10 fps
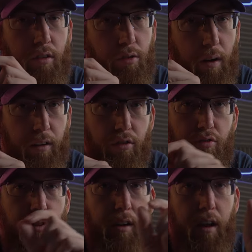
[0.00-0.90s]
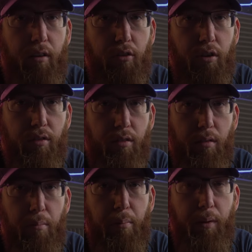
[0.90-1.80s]
so I can just drag that across,
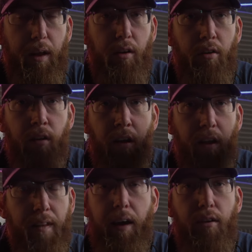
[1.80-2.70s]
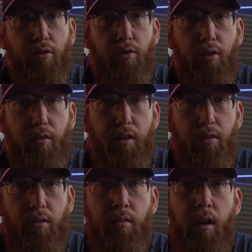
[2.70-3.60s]
put that on, and that intro is already
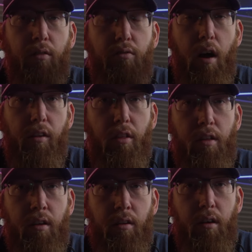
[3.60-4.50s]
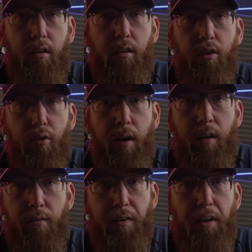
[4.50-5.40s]
done, rather than
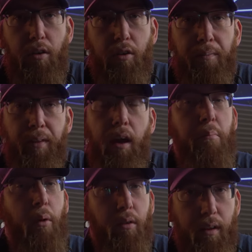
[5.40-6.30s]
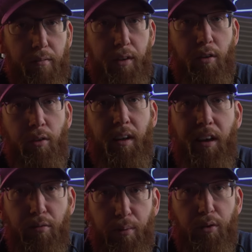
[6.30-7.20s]
creating a video, importing that video in
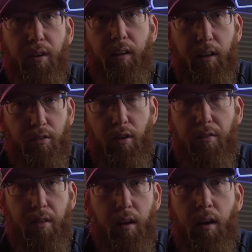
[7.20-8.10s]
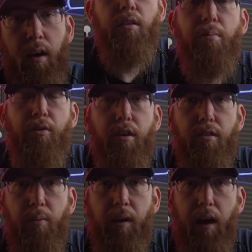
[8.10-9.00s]
each project, that sort of thing. It's much
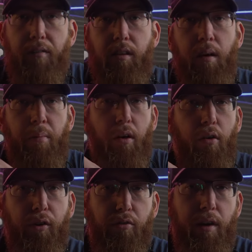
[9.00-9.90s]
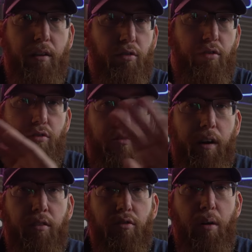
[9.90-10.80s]
easier when you have the template already created, so you can just
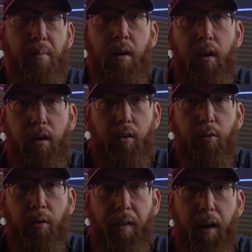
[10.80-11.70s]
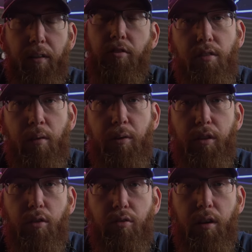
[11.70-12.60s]
drag and drop, go on there. The same with
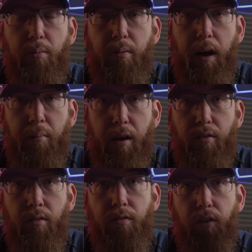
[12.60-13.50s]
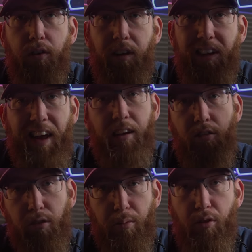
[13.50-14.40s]
the YouTube animation for the like
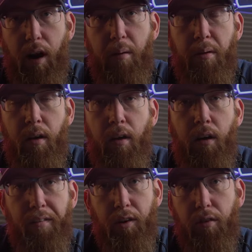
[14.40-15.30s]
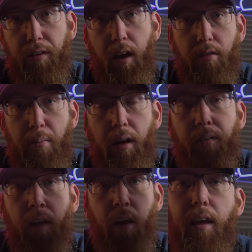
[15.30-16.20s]
and subscribe and the notification
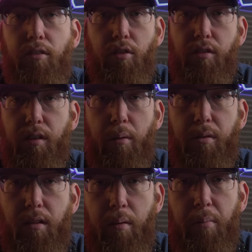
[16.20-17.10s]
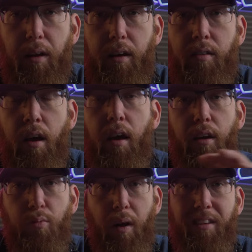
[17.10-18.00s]
bell. That's already set up as a template,
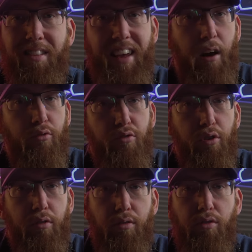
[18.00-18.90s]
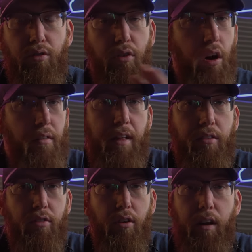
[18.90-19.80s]
as well as the outro. So all of that
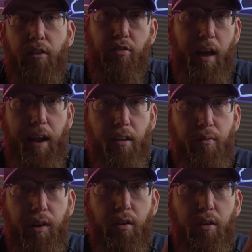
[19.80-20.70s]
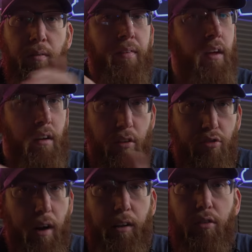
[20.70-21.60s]
sorted. I just edit the video and
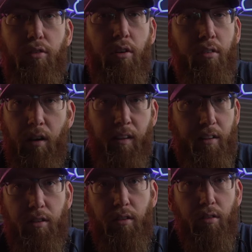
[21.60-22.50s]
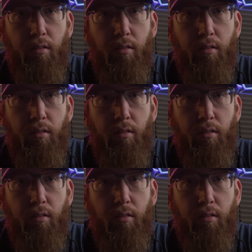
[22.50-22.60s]
drag those on, and that's it